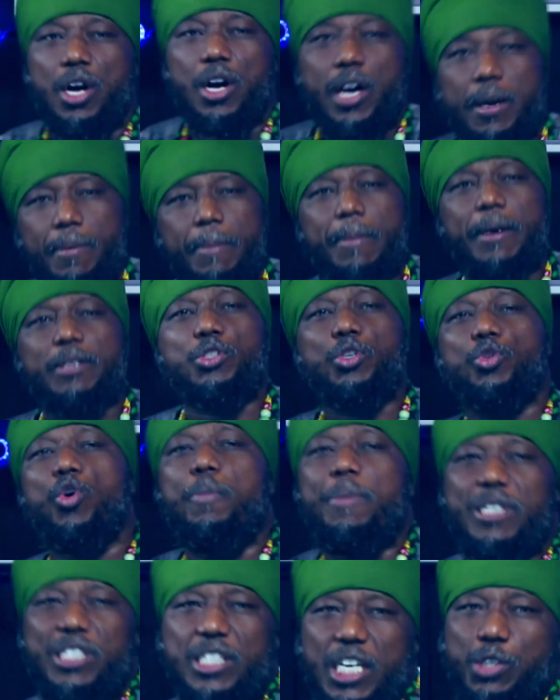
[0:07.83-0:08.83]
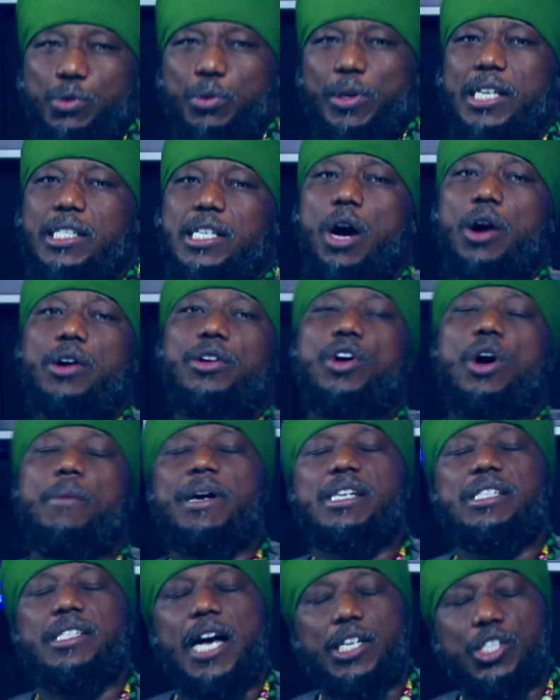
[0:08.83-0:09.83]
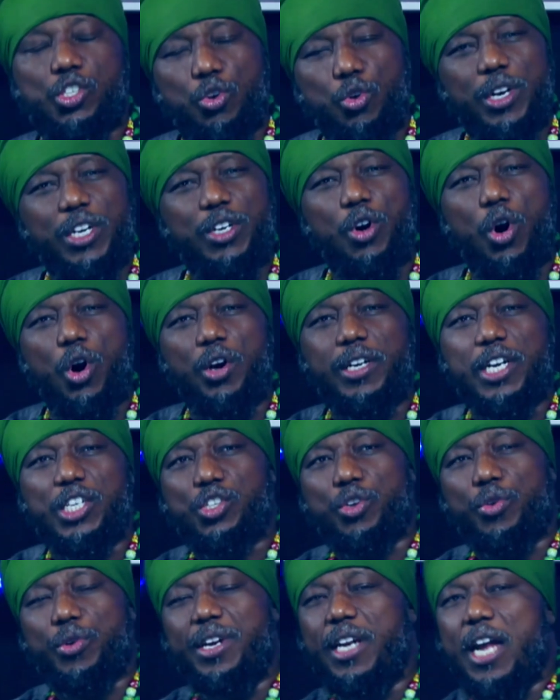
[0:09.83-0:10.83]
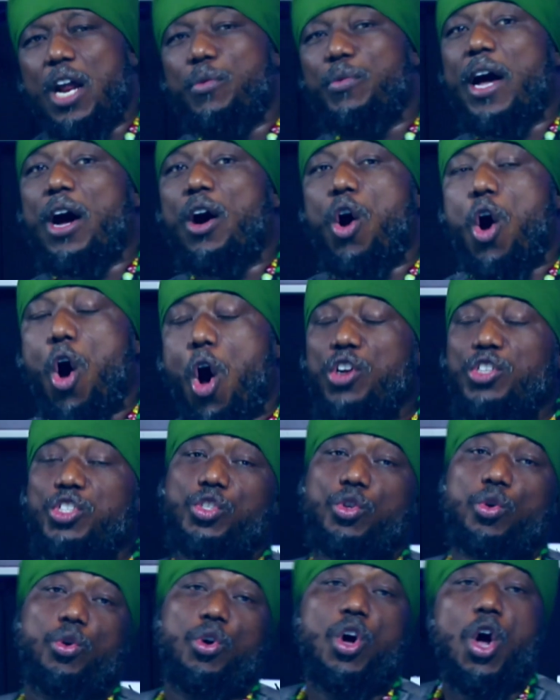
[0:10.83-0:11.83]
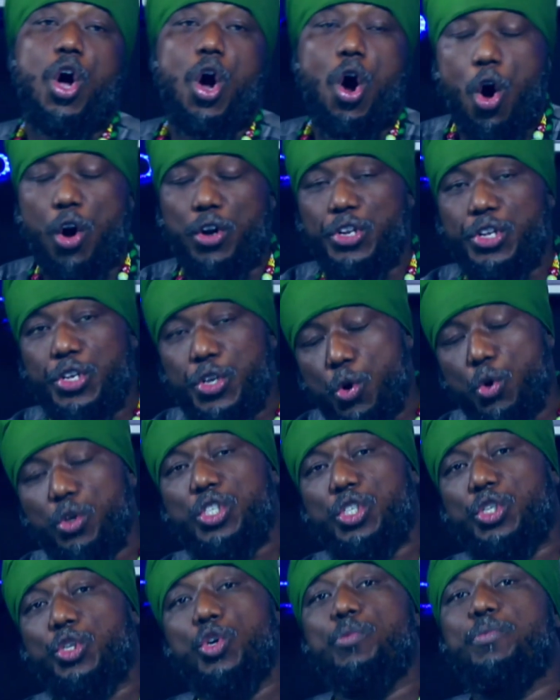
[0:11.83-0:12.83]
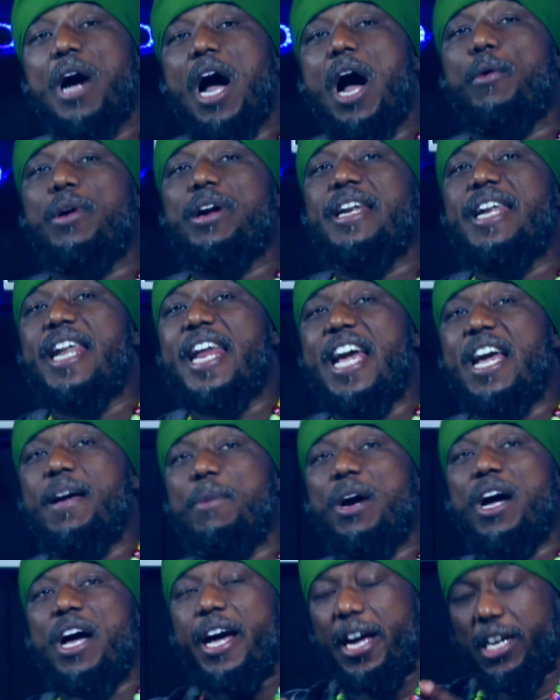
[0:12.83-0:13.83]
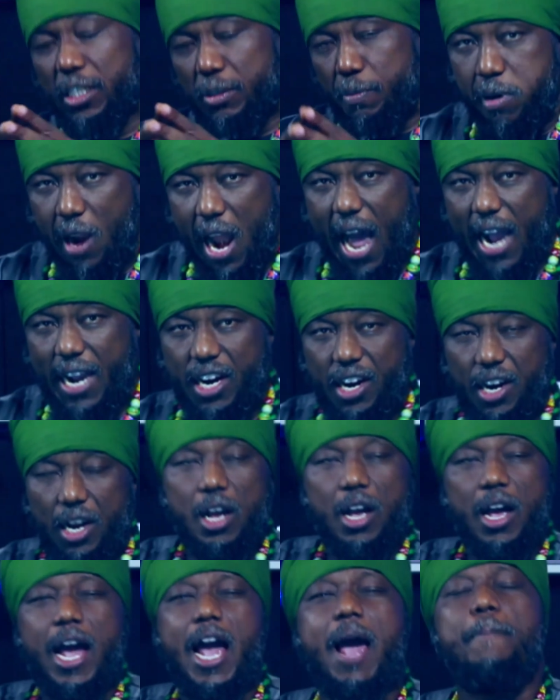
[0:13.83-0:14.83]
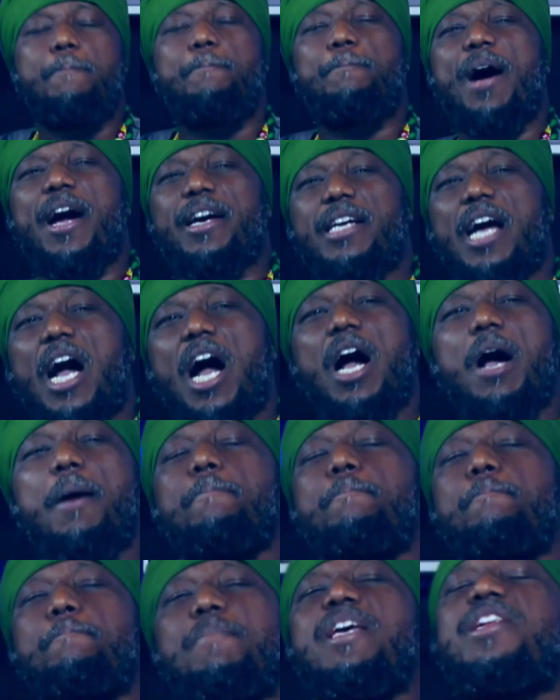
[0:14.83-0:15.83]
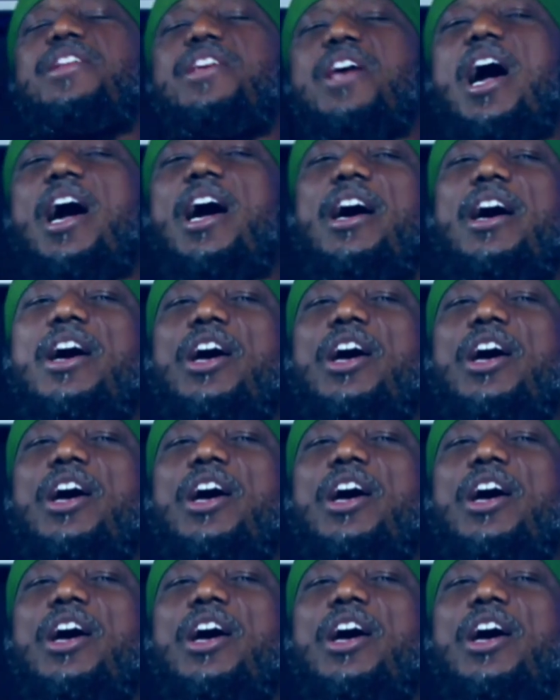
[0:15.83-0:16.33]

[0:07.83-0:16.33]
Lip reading: Remember to do business with us. Our numbers are scrolling on the screen and we are also on YouTube. Our name is Blakk Empire Media.